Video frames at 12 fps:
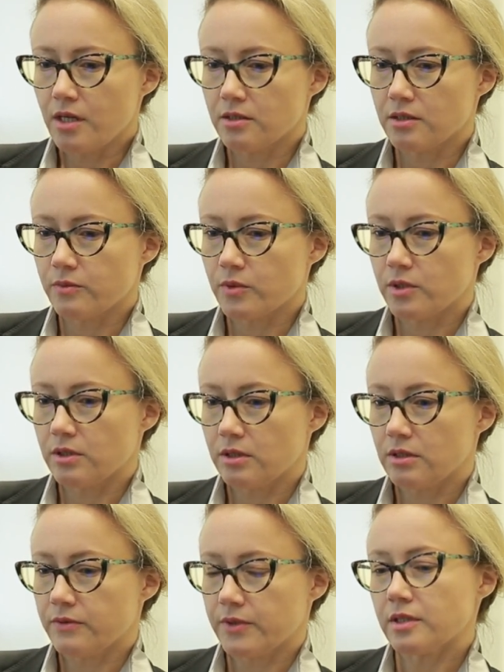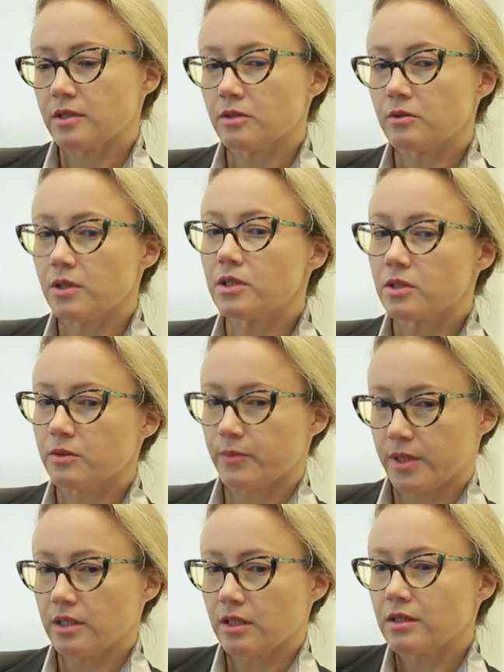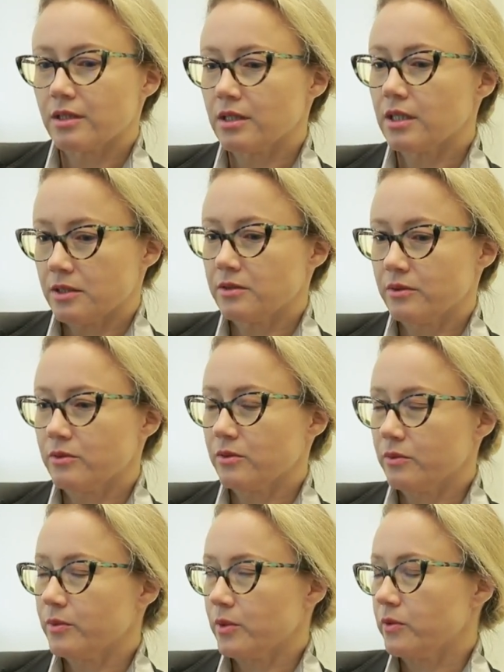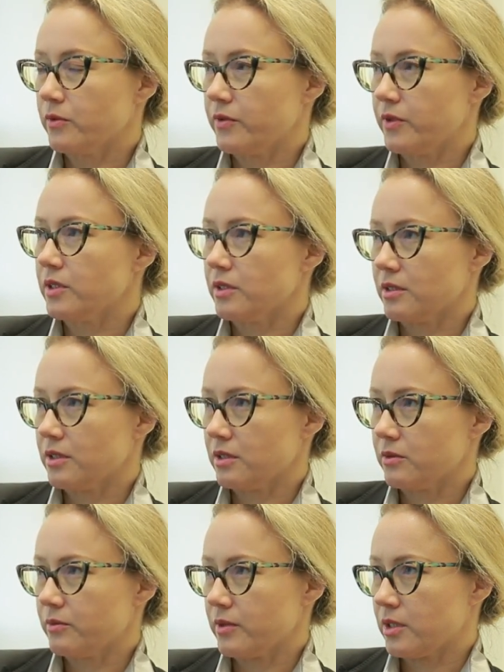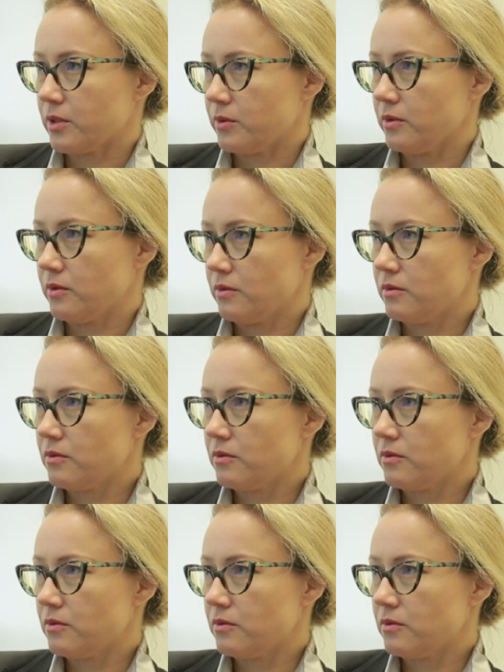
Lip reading: somewhat in a different situation, but nonetheless, you know, we all feel it, and we are all